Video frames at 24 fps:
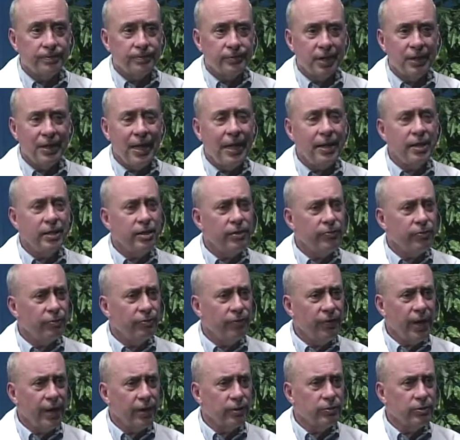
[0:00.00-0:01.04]
A lot of different
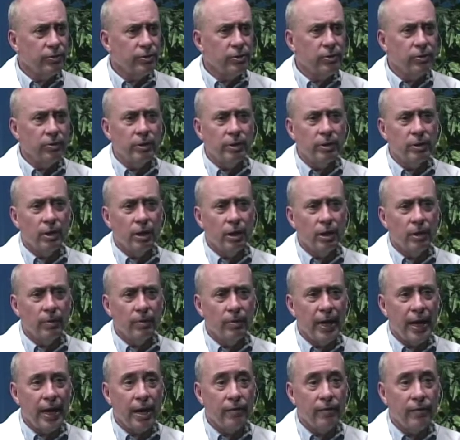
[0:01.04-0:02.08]
factors do it.
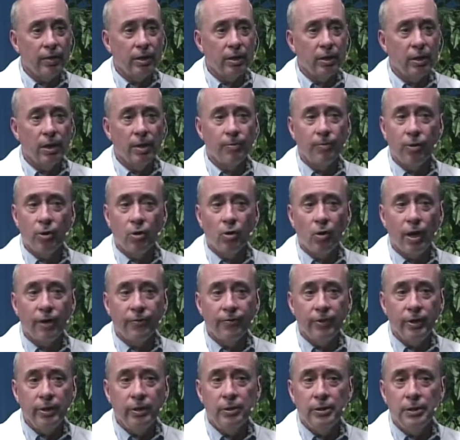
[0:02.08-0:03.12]
Having a cup of
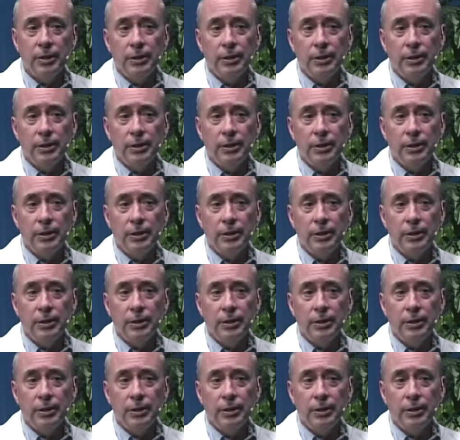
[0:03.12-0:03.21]
coffee